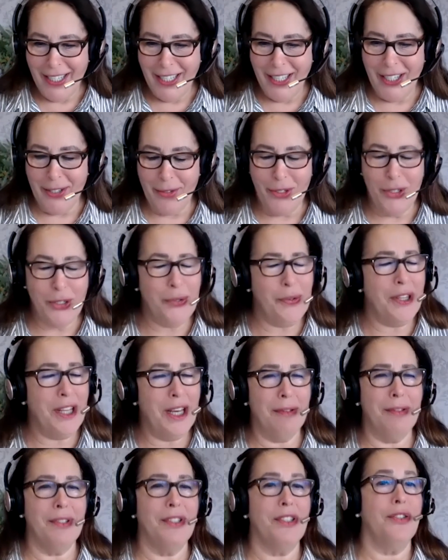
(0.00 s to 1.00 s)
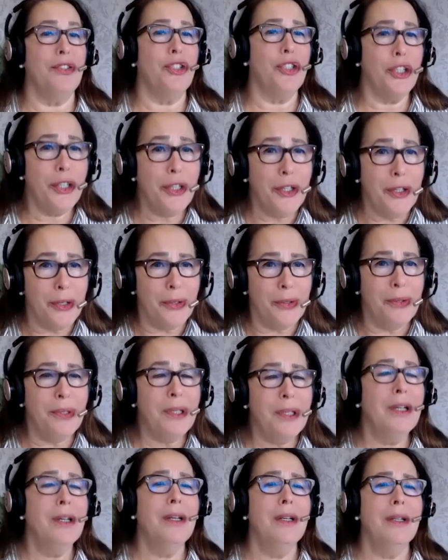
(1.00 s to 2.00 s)
2002
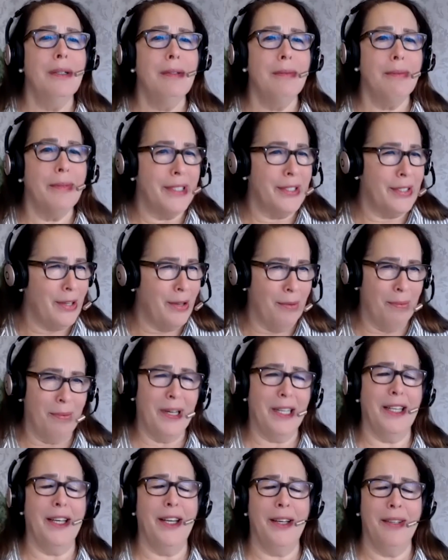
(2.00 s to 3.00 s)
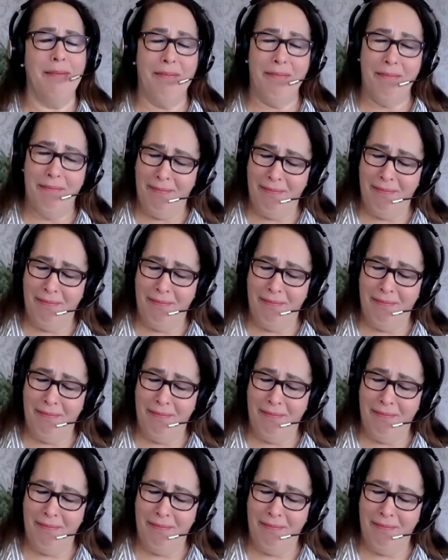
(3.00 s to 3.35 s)
was a really